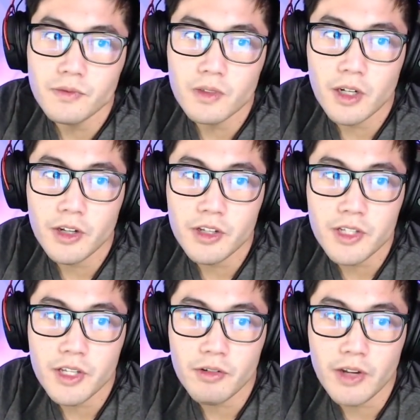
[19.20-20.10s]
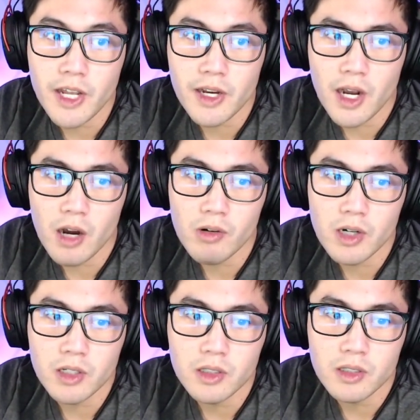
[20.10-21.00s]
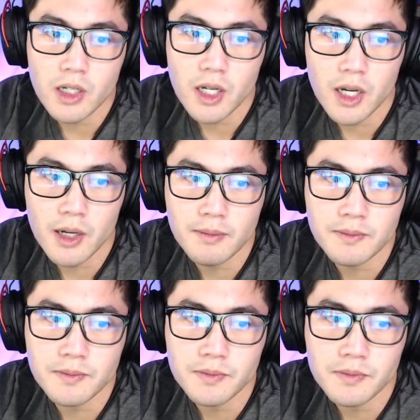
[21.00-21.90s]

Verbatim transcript: I know you said you only had an hour. Um,